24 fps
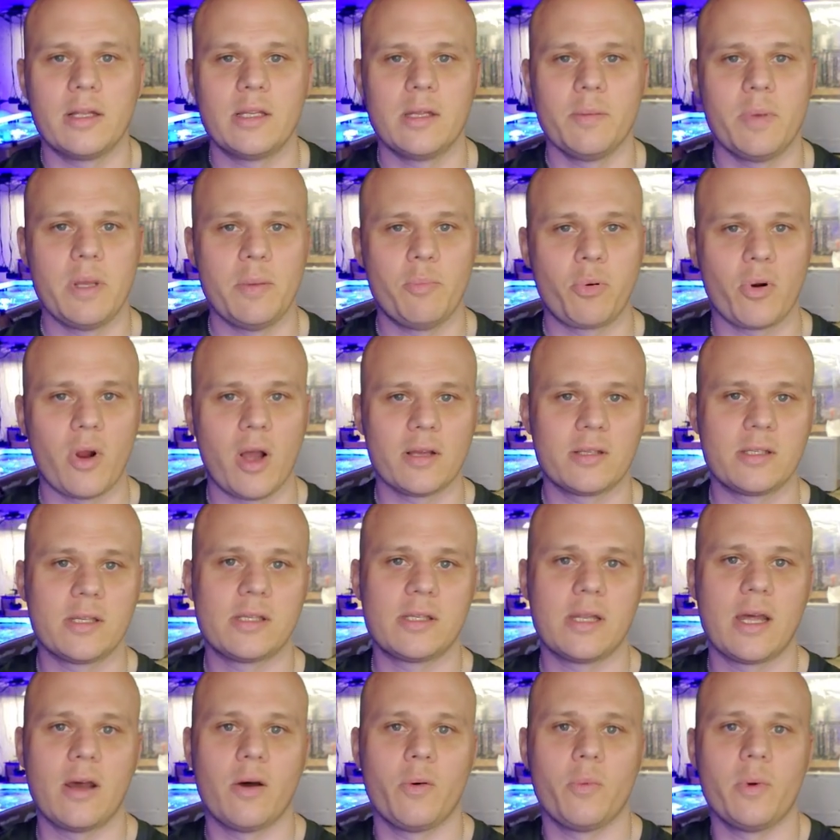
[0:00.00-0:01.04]
to be
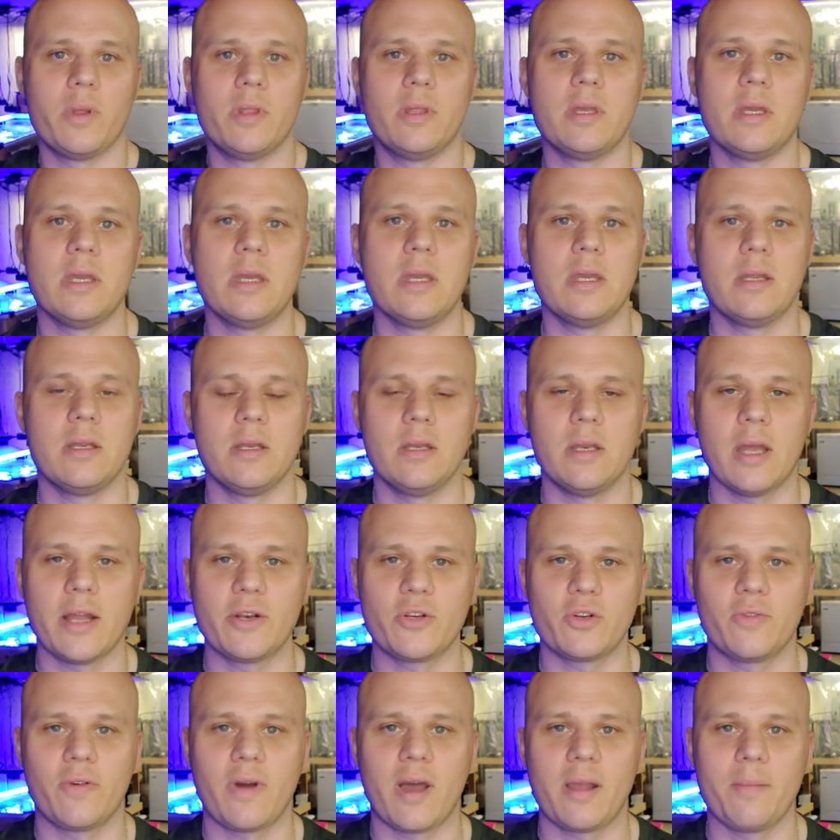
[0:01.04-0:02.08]
processed out with the
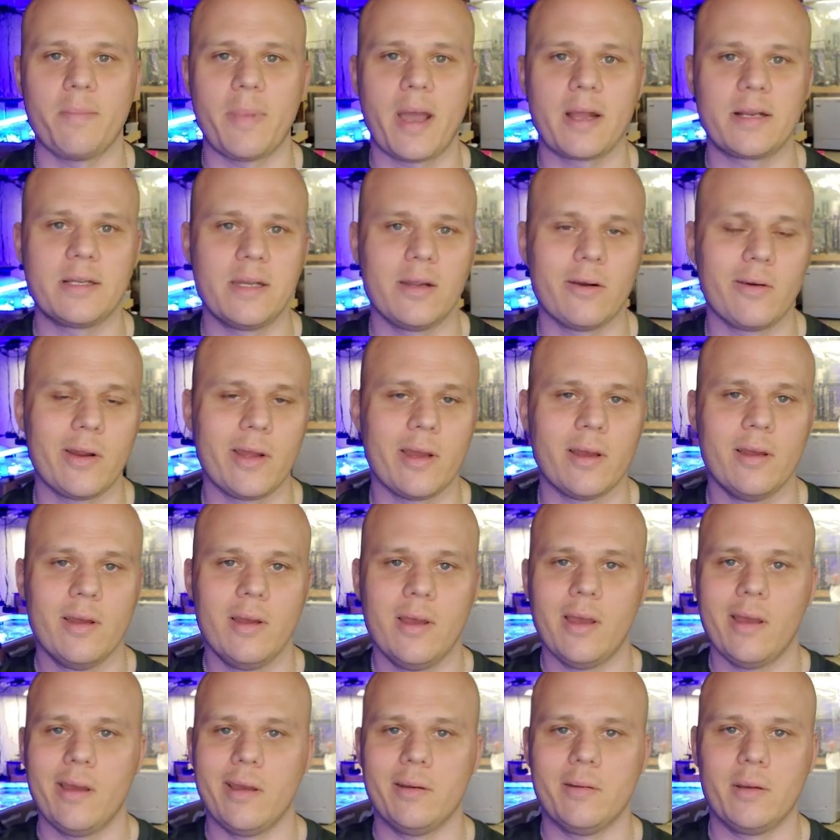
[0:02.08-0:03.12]
nitrifying bacteria
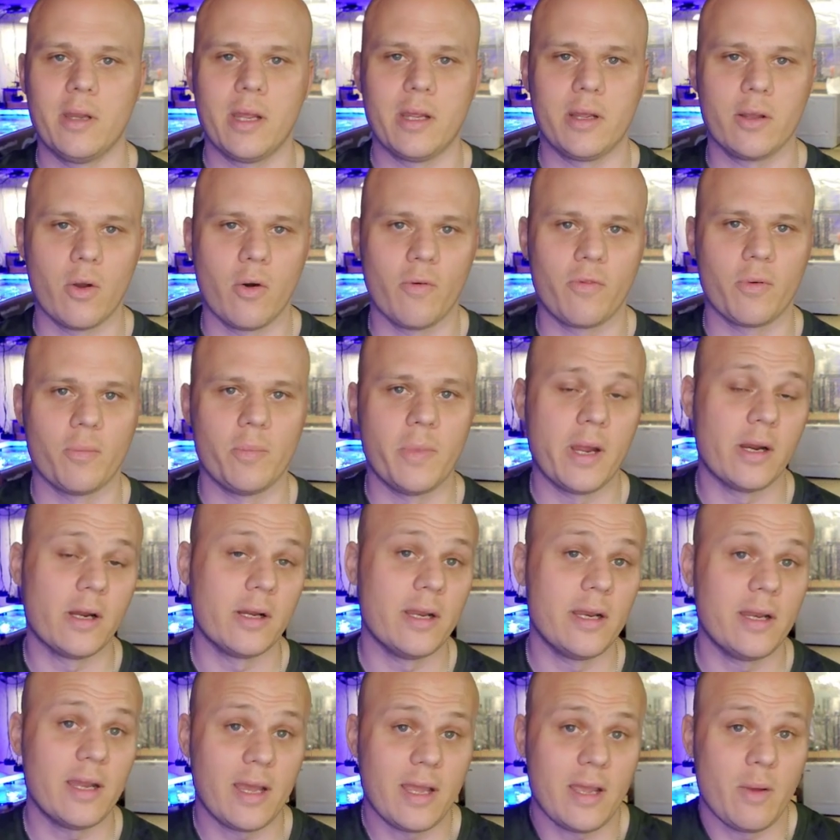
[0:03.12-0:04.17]
and, and go from there.
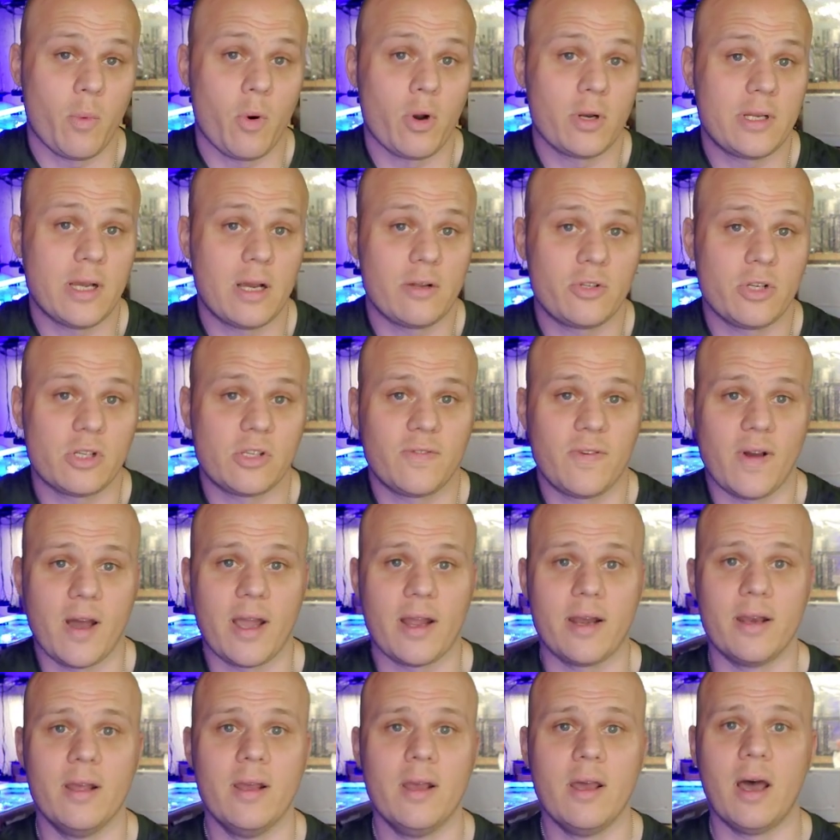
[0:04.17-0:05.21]
And it worked out just
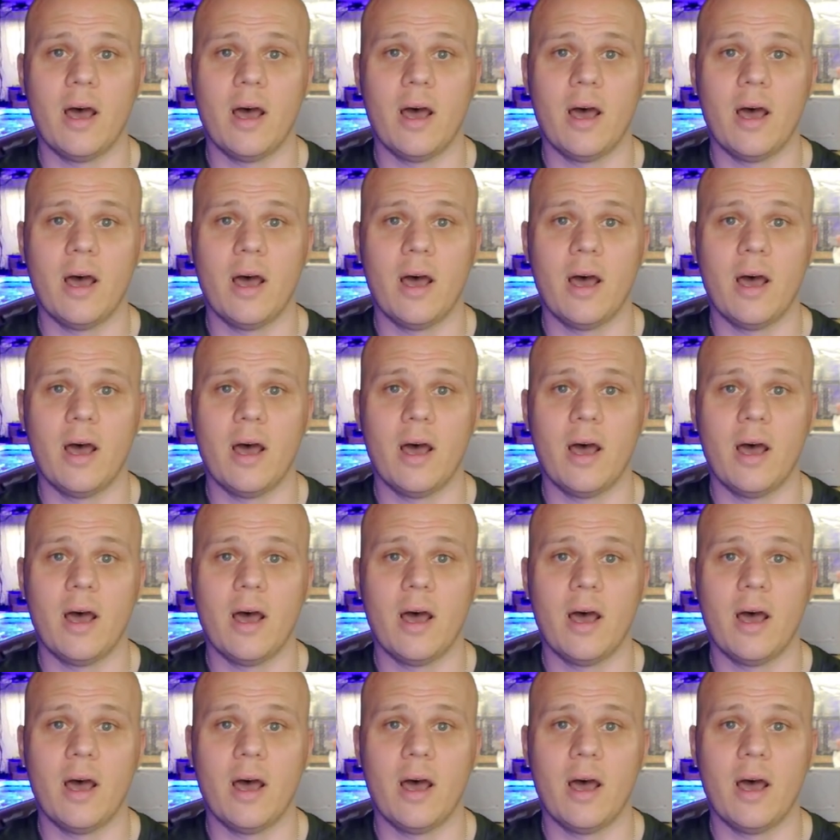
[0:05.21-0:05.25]
fine.